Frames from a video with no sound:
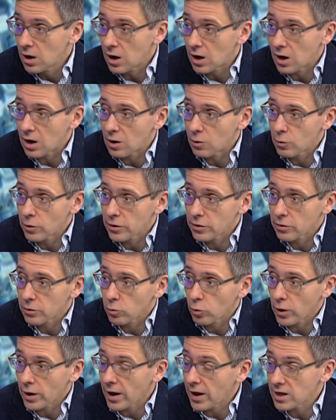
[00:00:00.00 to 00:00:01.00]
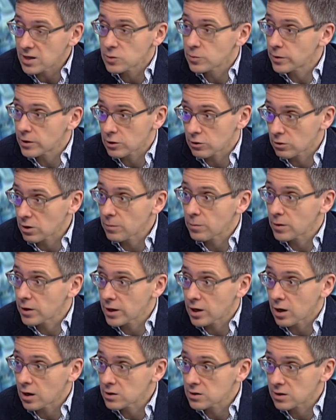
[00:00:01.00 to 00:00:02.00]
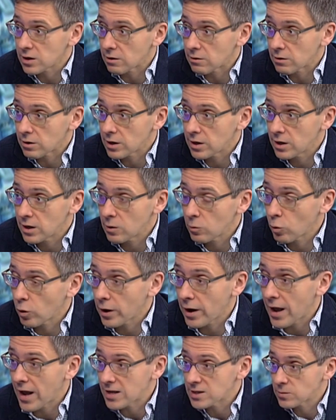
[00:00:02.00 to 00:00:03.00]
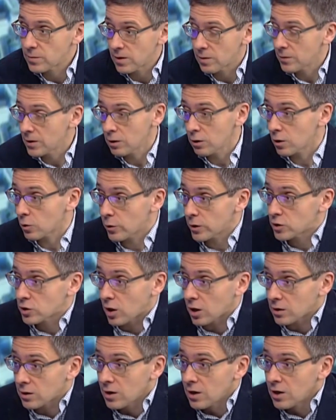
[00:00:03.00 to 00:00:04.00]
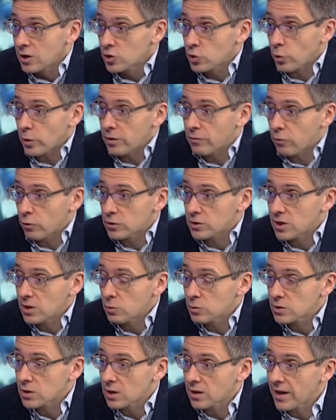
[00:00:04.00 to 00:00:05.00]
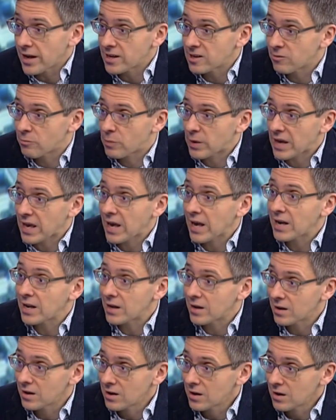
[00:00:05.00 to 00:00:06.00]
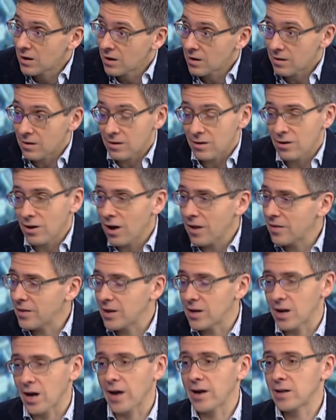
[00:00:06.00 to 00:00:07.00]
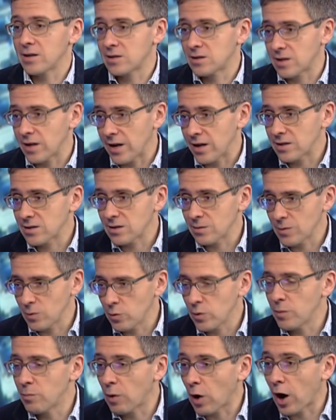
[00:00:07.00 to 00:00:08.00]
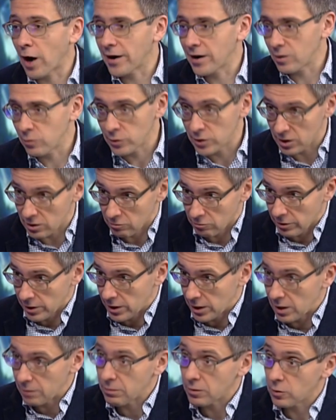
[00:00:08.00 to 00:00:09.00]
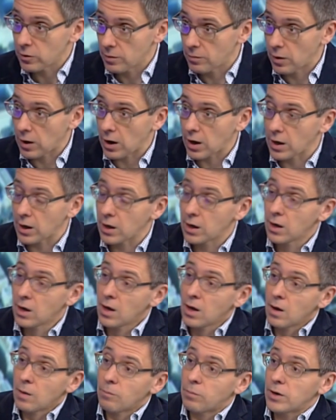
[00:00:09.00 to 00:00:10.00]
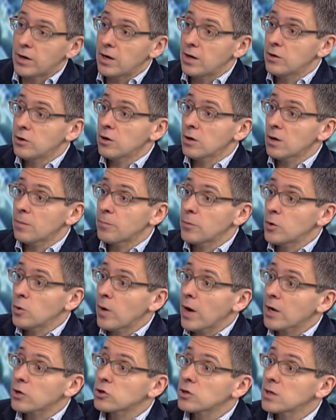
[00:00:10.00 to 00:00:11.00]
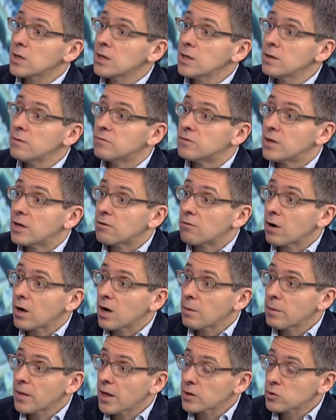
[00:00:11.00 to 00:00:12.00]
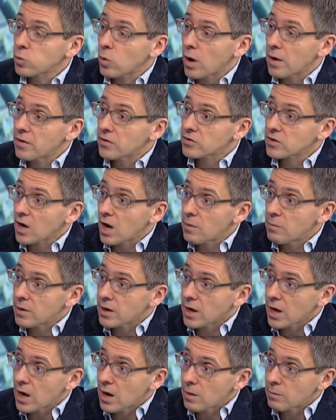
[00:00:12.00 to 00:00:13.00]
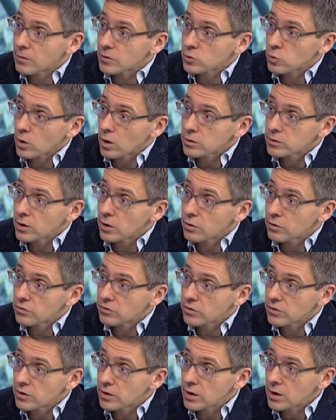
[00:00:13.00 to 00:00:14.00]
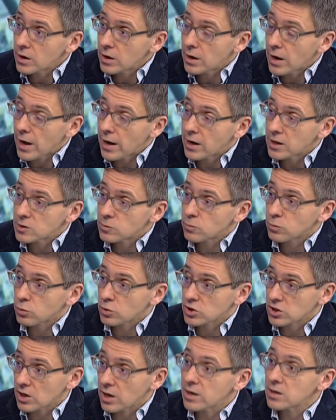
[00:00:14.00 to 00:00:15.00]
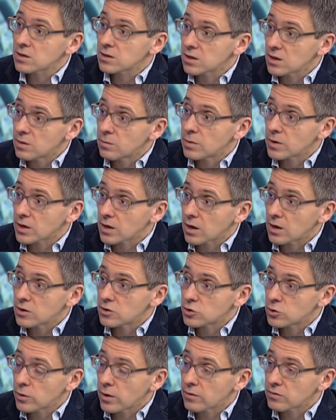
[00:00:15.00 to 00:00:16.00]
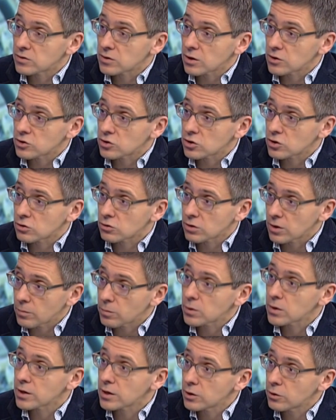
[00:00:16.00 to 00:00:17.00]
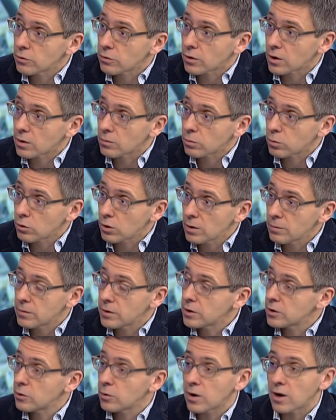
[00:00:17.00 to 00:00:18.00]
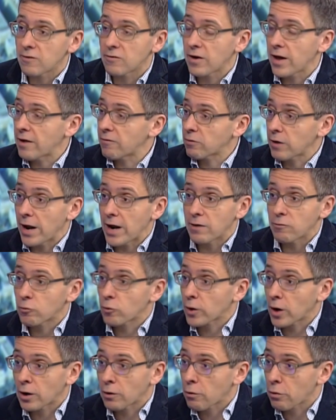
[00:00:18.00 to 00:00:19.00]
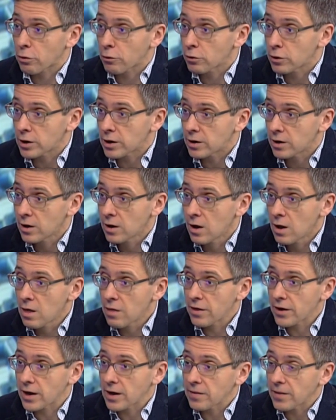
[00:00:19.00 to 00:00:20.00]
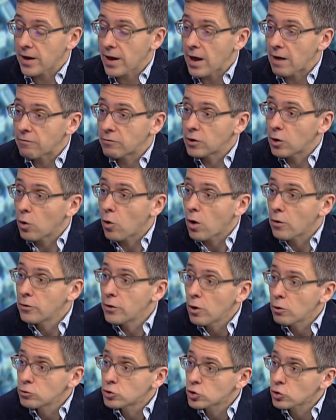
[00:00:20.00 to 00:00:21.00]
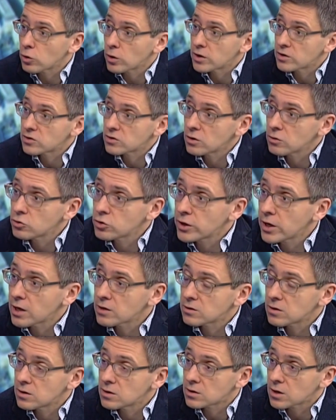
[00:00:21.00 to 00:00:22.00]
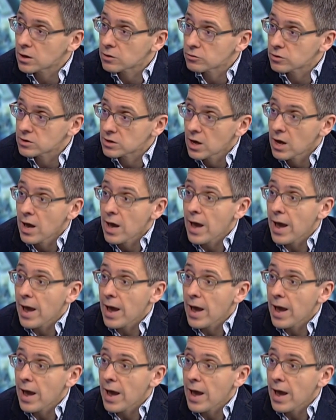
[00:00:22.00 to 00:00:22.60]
uh, with what has been crippling austerity and what has been, I mean, look, we talked, twenty fourteen was the land of Piketty, uh, not in the United States. I mean, we bought it. We didn't read it, but we bought it. It. But in Europe, you actually lived it, right? I mean, that's why this guy became as well known as he did. And it's precisely because you have such crippling youth unemployment. You have every, everyone under thirty thinking they have no, no choice, no chance in these countries.